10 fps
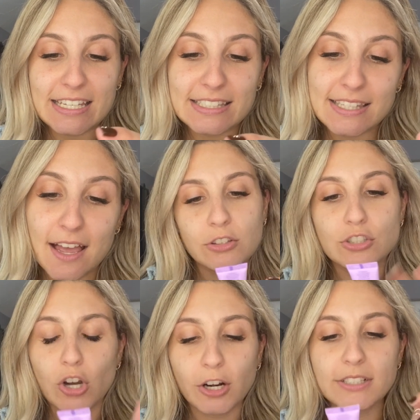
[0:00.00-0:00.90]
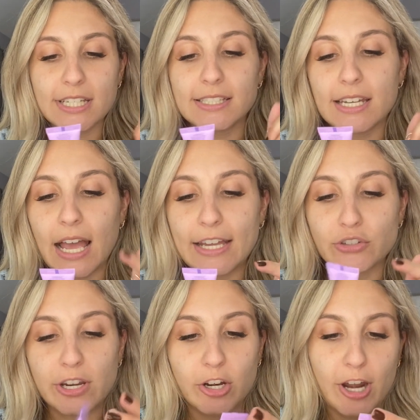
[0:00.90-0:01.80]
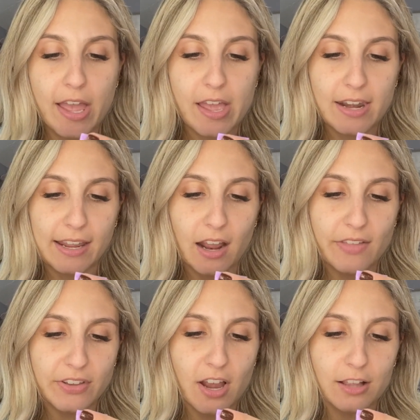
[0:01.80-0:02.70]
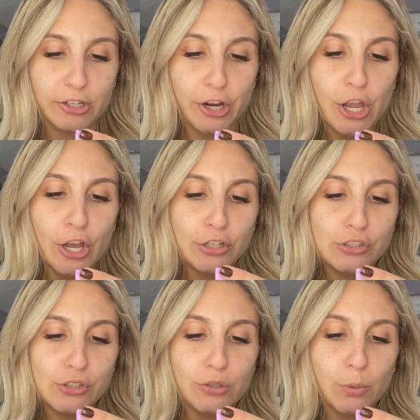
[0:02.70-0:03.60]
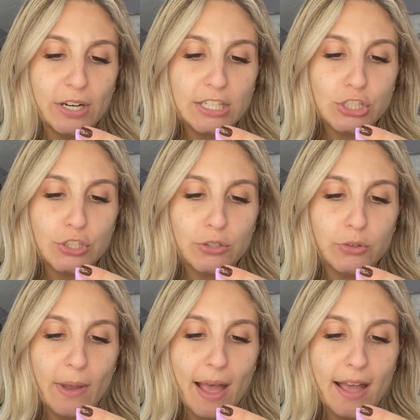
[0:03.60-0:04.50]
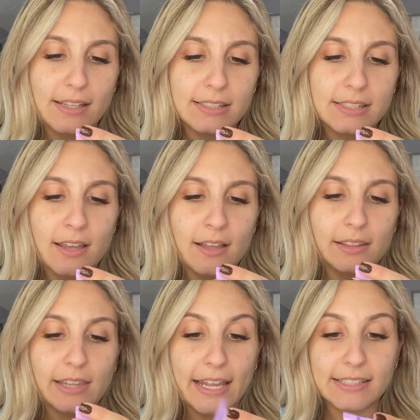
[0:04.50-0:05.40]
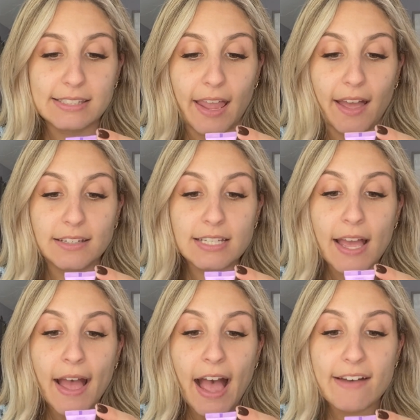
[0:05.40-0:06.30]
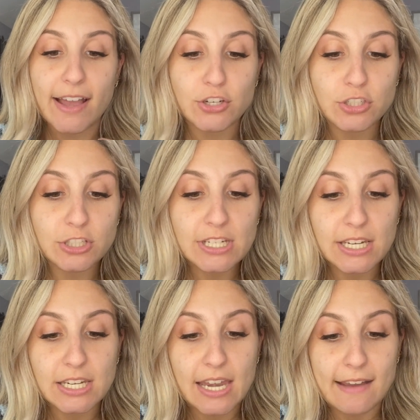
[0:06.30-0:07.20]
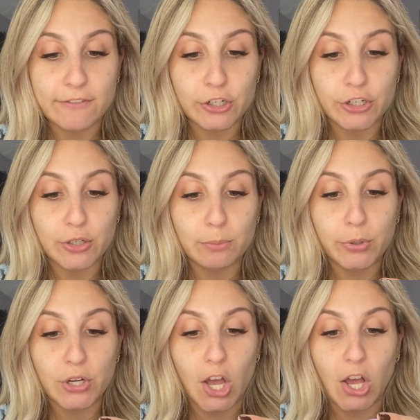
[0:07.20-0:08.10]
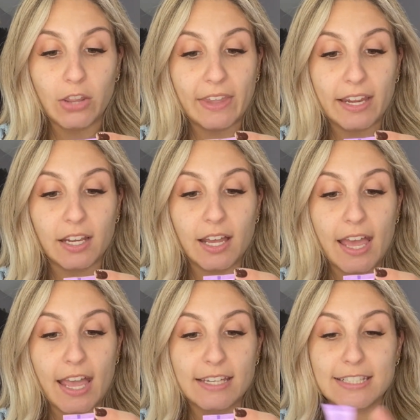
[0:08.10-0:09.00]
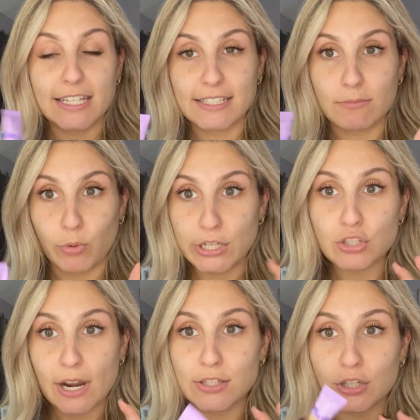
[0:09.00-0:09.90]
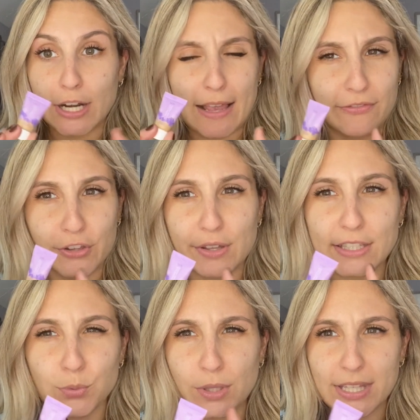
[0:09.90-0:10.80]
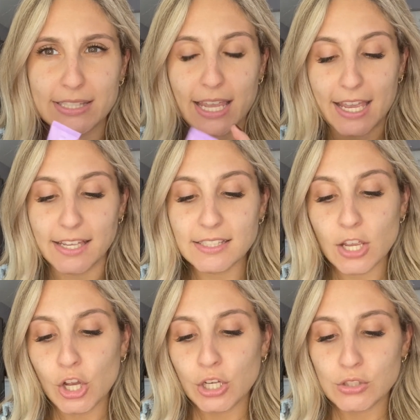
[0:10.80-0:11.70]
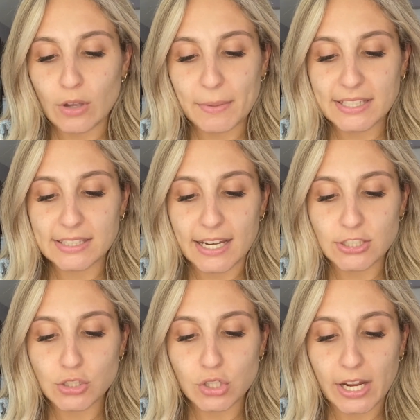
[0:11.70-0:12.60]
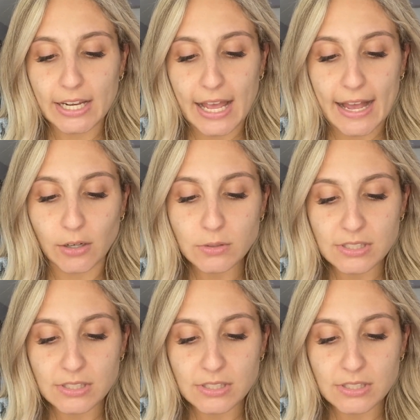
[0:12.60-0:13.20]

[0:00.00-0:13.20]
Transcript: the Tarte Tinted Hydrator, and I got the color 22S Light Sand. I've actually never put on like a tinted moisturizer, and I feel that's what this is. So I'm excited to try it out.